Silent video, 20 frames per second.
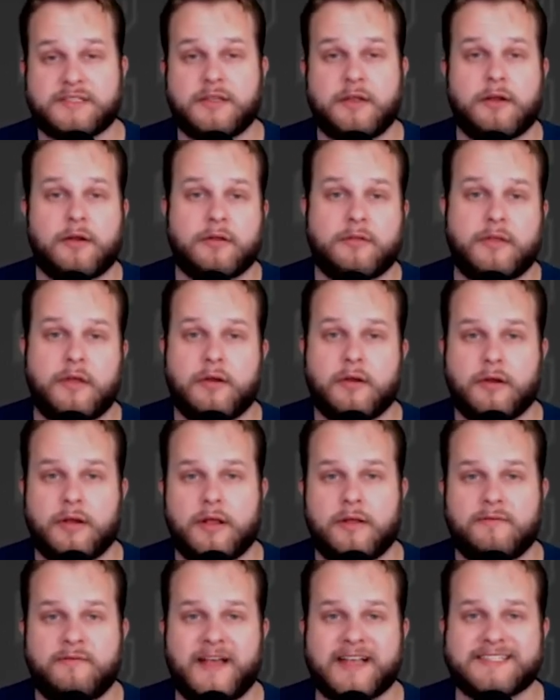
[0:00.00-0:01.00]
They're
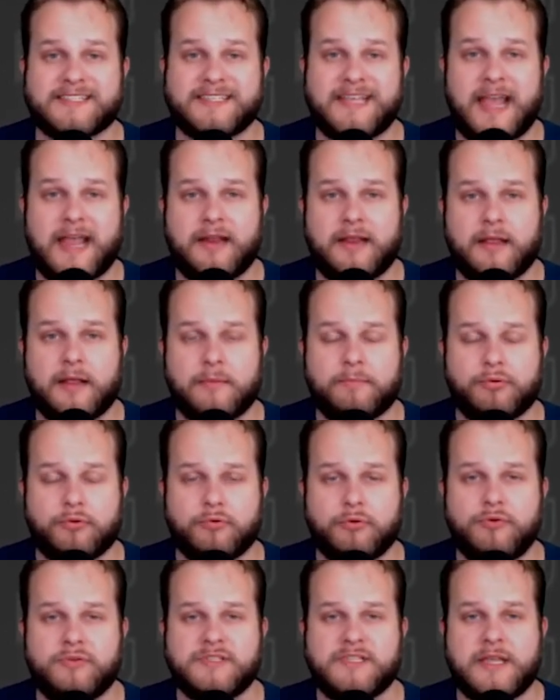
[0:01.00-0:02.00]
investigating and
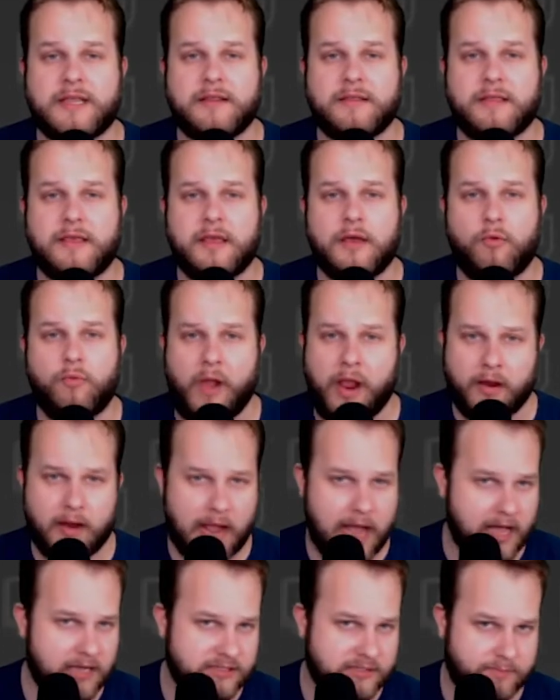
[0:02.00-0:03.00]
perusing the
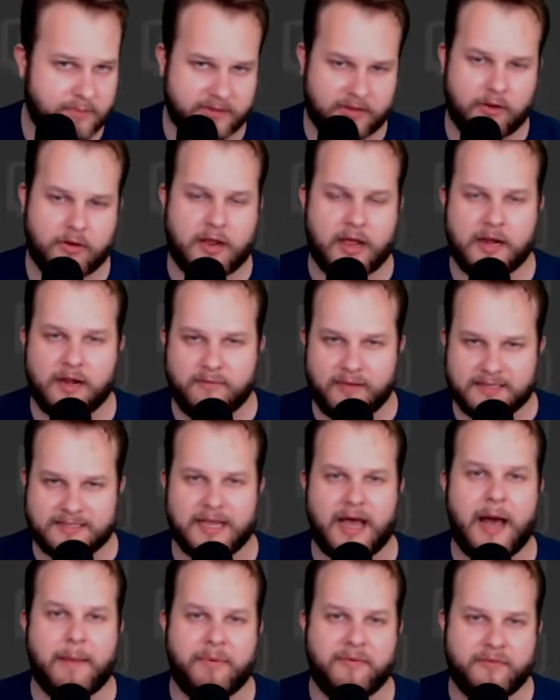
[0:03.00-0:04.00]
warehouse, but they're kind of on
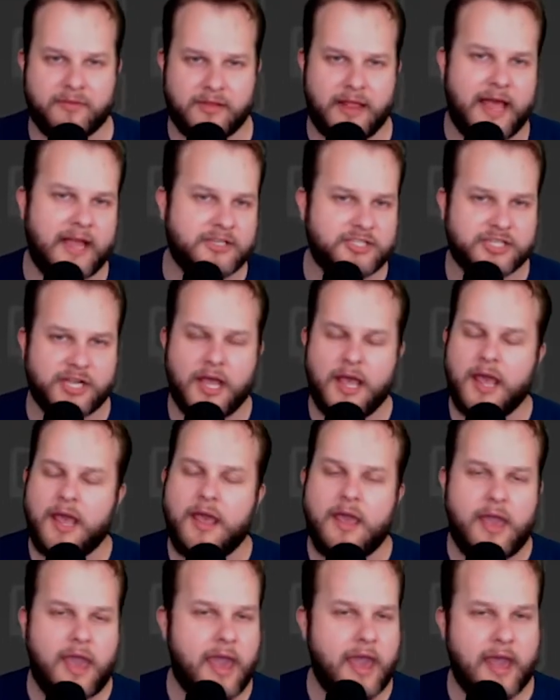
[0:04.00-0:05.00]
top of a ledge.
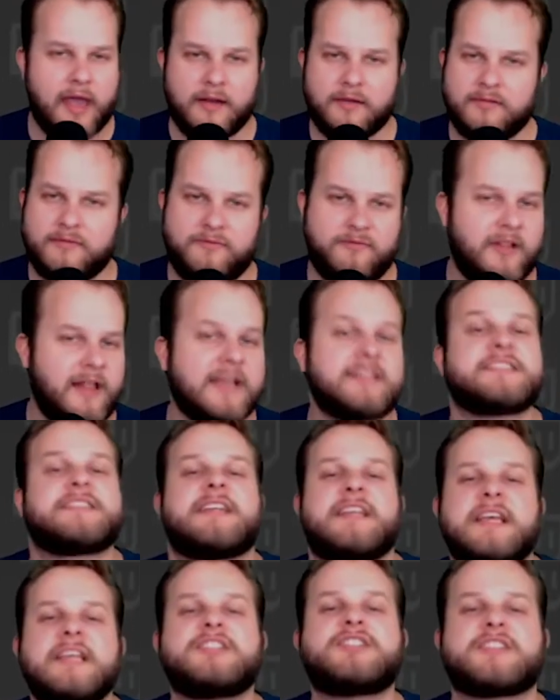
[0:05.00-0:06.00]
And
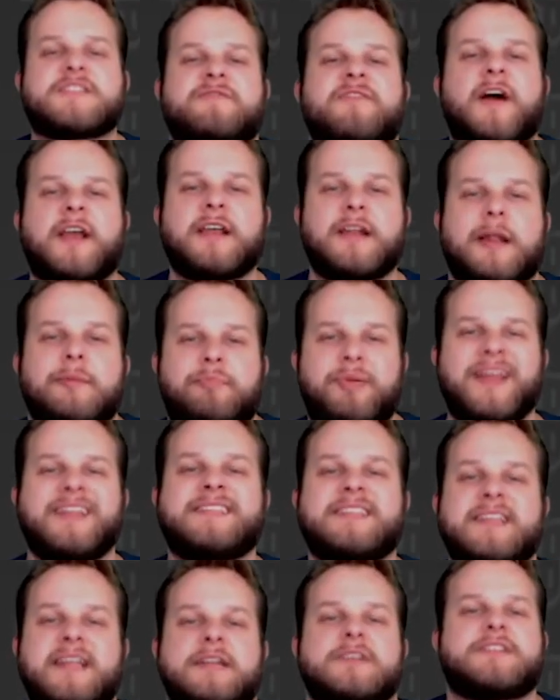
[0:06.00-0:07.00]
Lexington, he's just fucking on
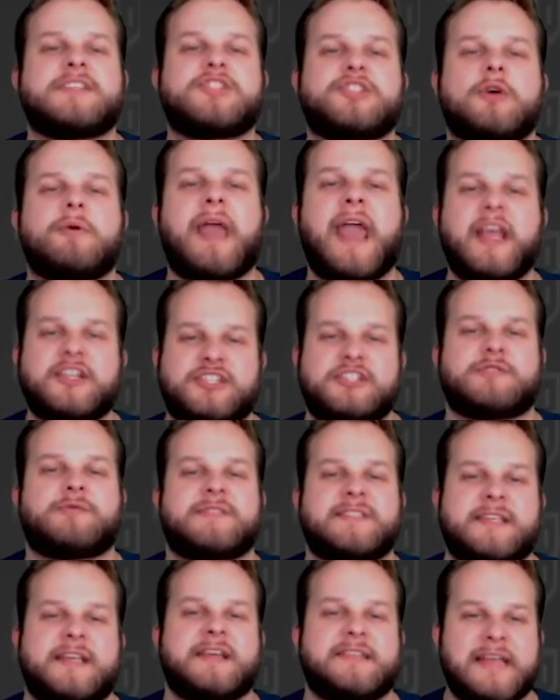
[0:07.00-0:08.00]
pins and needles. He's so anxious, he
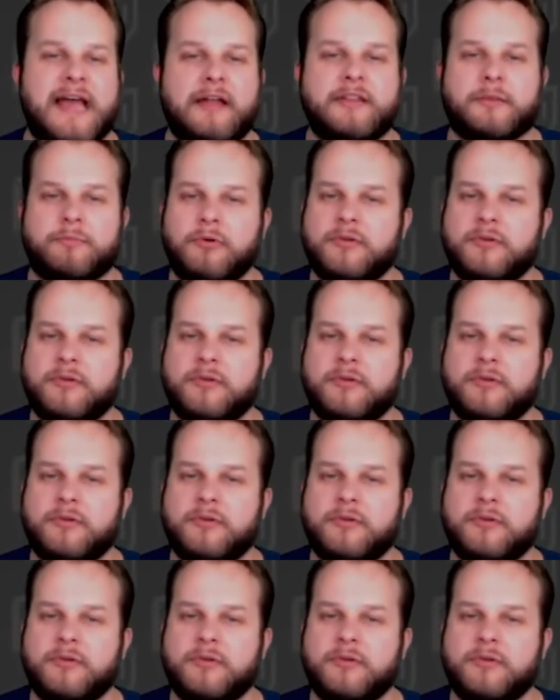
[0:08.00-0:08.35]
wants to get down there.